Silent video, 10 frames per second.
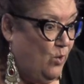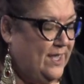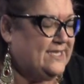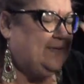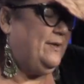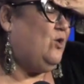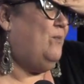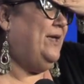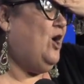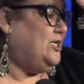who he is. I'm like, oh
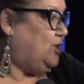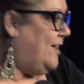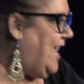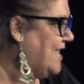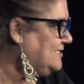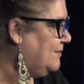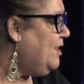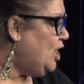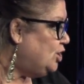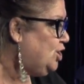my God, should I ask him?
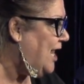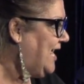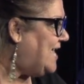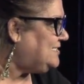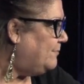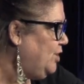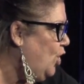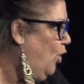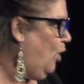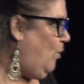Shouldn't I ask him? You
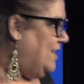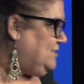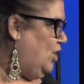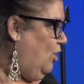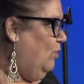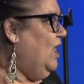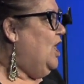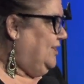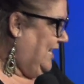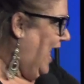know who it was, Lou?
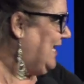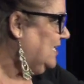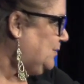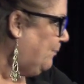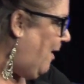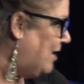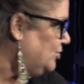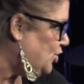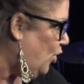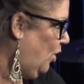The guy in The
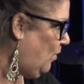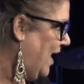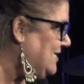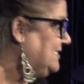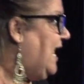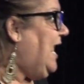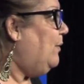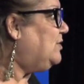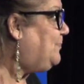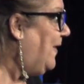Sopranos. You know who it was? It
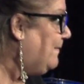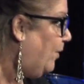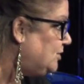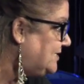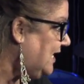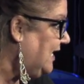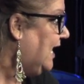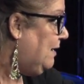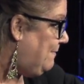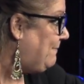was Big Pussy.
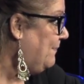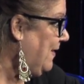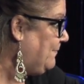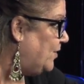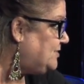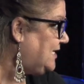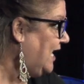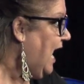Oh. Remember Big Pussy?